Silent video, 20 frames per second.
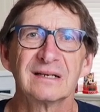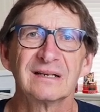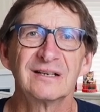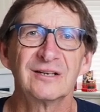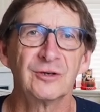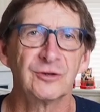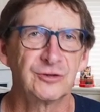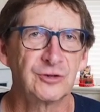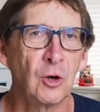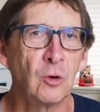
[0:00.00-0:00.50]

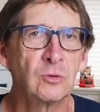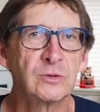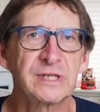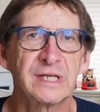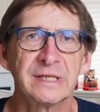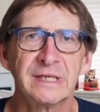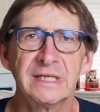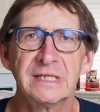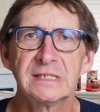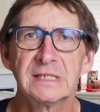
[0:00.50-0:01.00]
Your tones
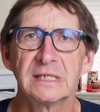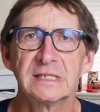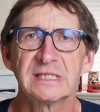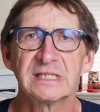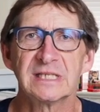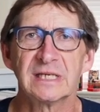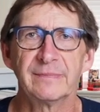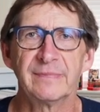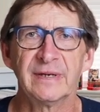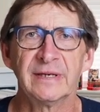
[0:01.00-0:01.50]
can easily
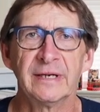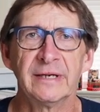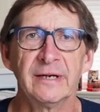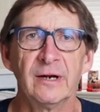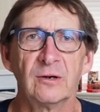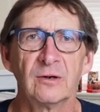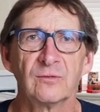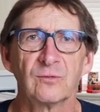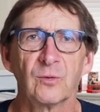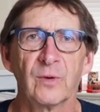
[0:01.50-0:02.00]
slip in and
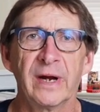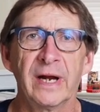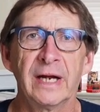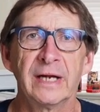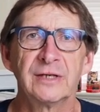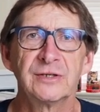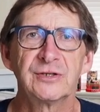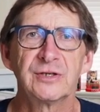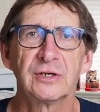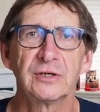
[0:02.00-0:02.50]
out of
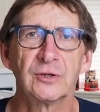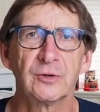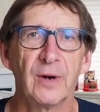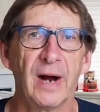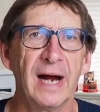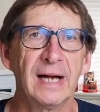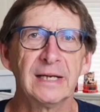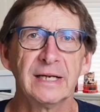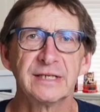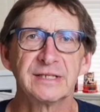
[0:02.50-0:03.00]
range, your
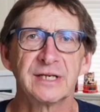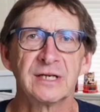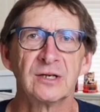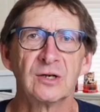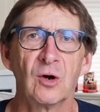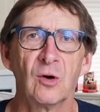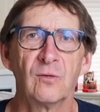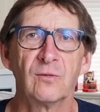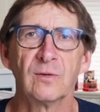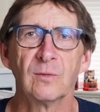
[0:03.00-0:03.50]
highlights can
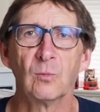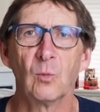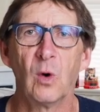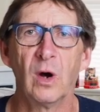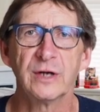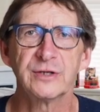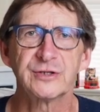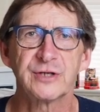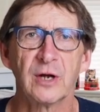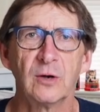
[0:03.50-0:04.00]
go from
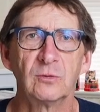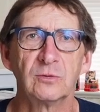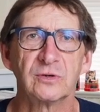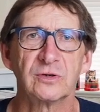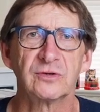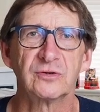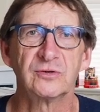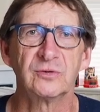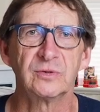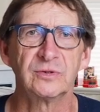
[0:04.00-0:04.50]
washed out
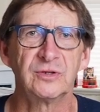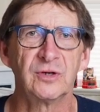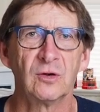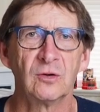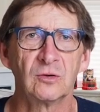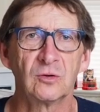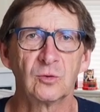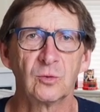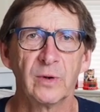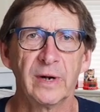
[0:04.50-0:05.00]
to a
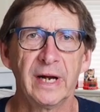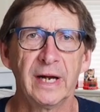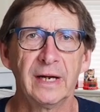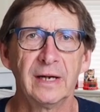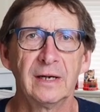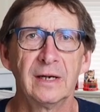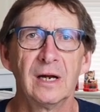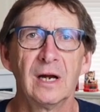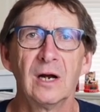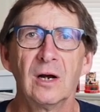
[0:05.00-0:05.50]
dull
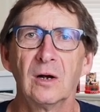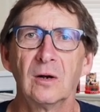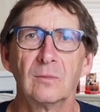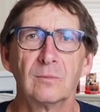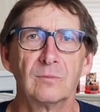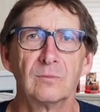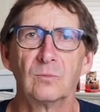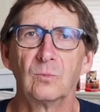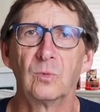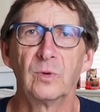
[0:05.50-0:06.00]
gray
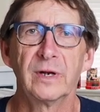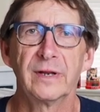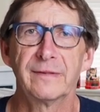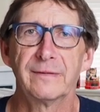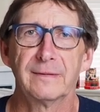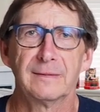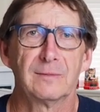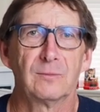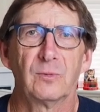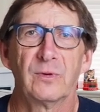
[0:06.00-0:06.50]

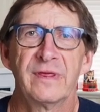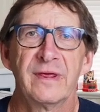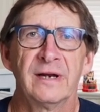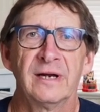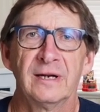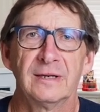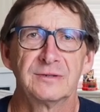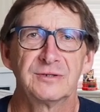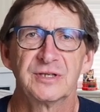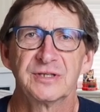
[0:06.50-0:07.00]
with
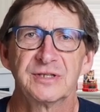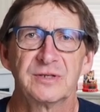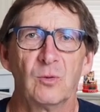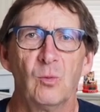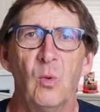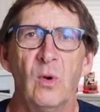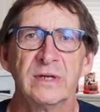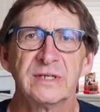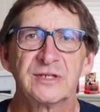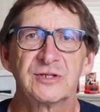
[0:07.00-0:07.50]
within a just a
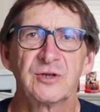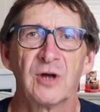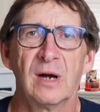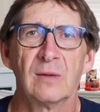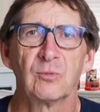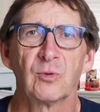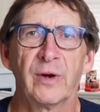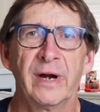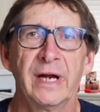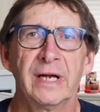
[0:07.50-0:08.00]

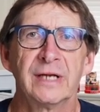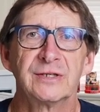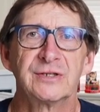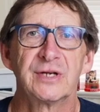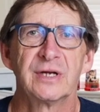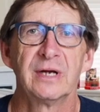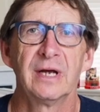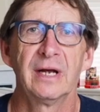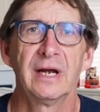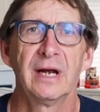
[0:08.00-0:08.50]
one-stop
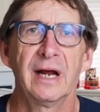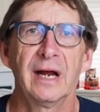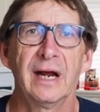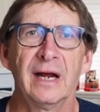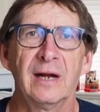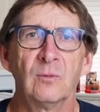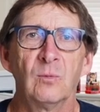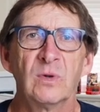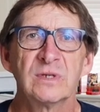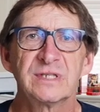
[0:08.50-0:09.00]
range
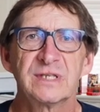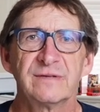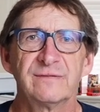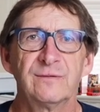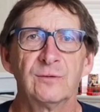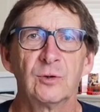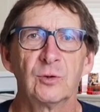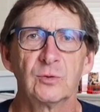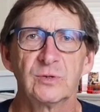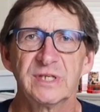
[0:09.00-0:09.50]
and once the
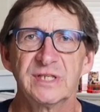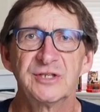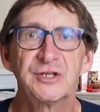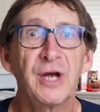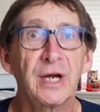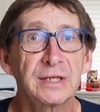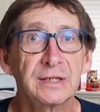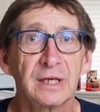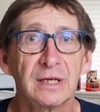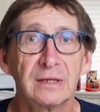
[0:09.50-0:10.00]
photo is
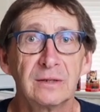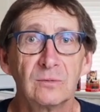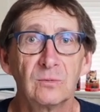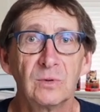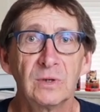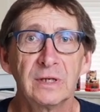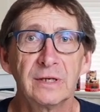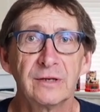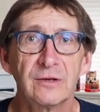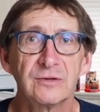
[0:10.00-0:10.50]
ejected
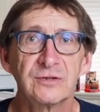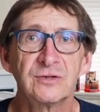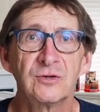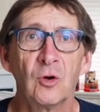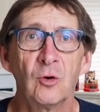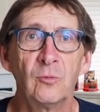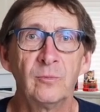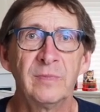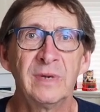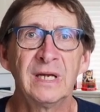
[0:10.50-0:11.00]
really there's
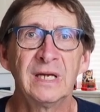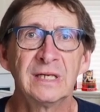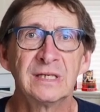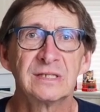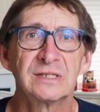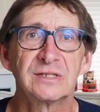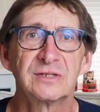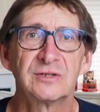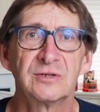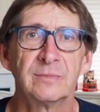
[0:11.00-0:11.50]
no
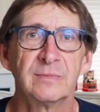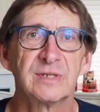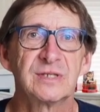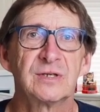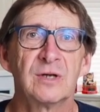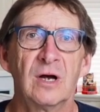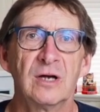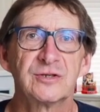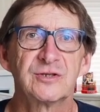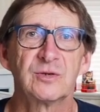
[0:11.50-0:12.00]
means to
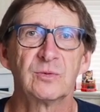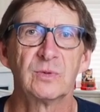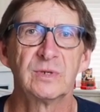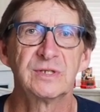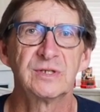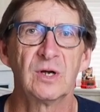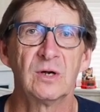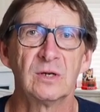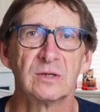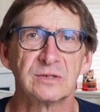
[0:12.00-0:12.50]
massage the
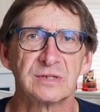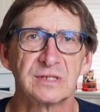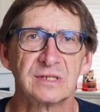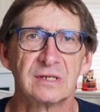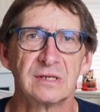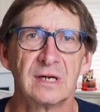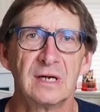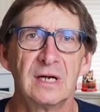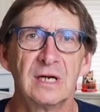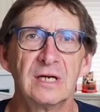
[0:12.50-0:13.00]

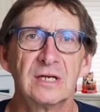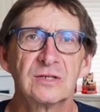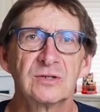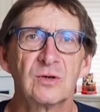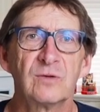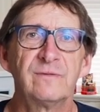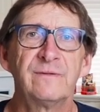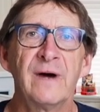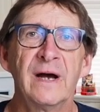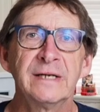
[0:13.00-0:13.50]
results
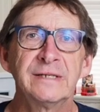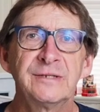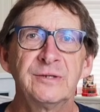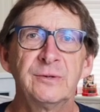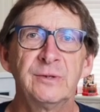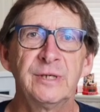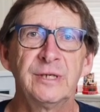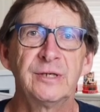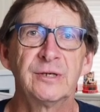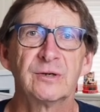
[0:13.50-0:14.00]
so
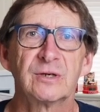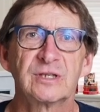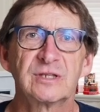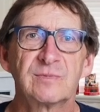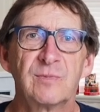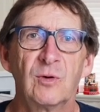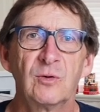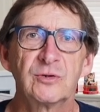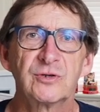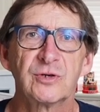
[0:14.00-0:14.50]
fine-tuning your
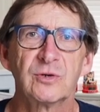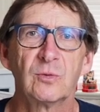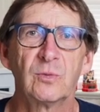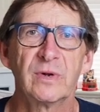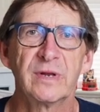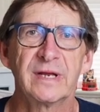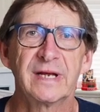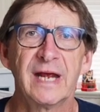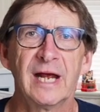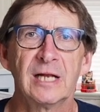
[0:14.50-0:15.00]
exposure
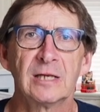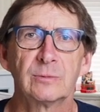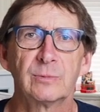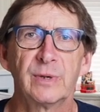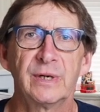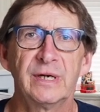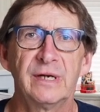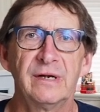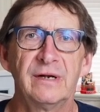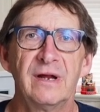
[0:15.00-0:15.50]
with a
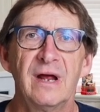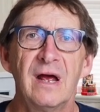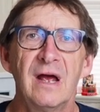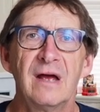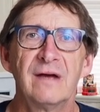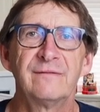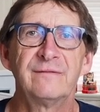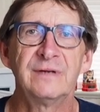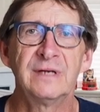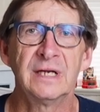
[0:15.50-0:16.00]
calibrated
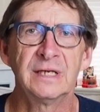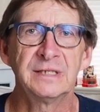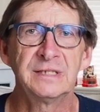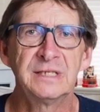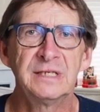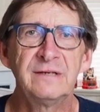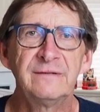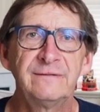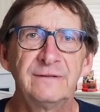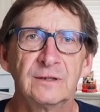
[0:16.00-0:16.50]

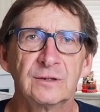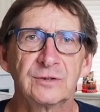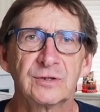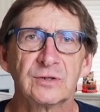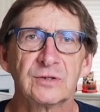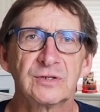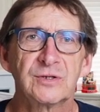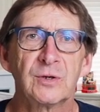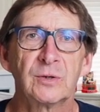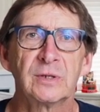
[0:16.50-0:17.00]
VND
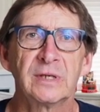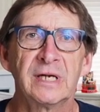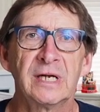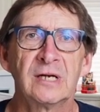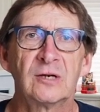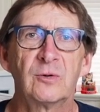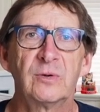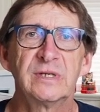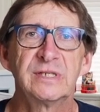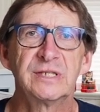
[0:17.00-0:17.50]
filter certainly
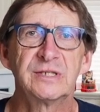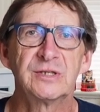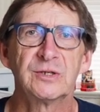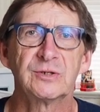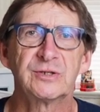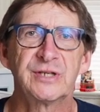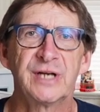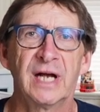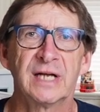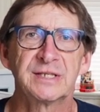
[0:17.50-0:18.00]
increases
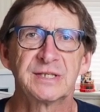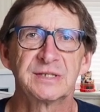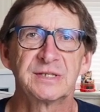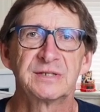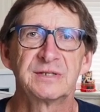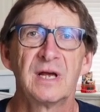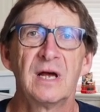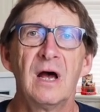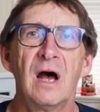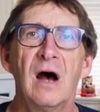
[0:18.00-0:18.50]
your
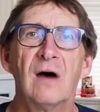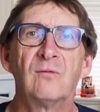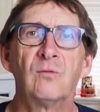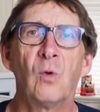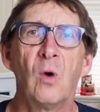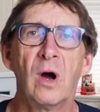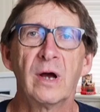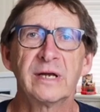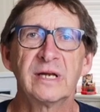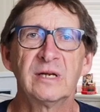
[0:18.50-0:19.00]
chances of
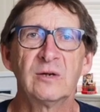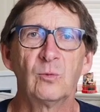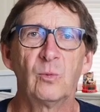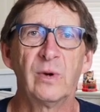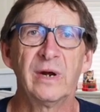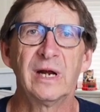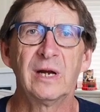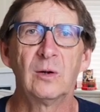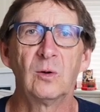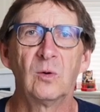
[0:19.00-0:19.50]
walking
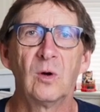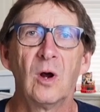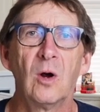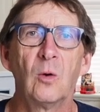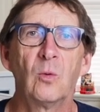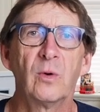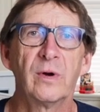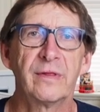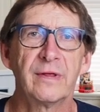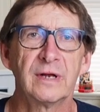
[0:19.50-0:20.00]
away
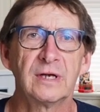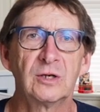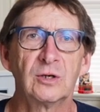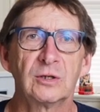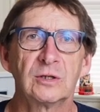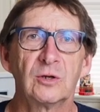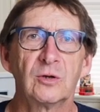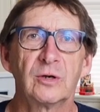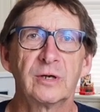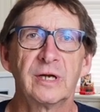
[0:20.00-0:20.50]
with a
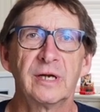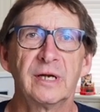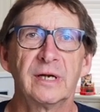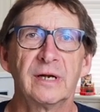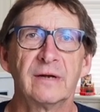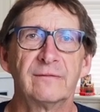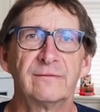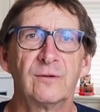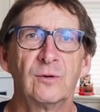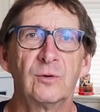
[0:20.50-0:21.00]
good-looking
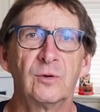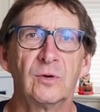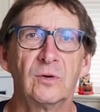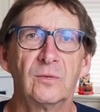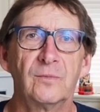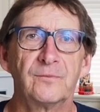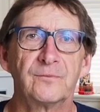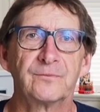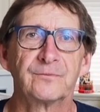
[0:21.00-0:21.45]
uh, photo.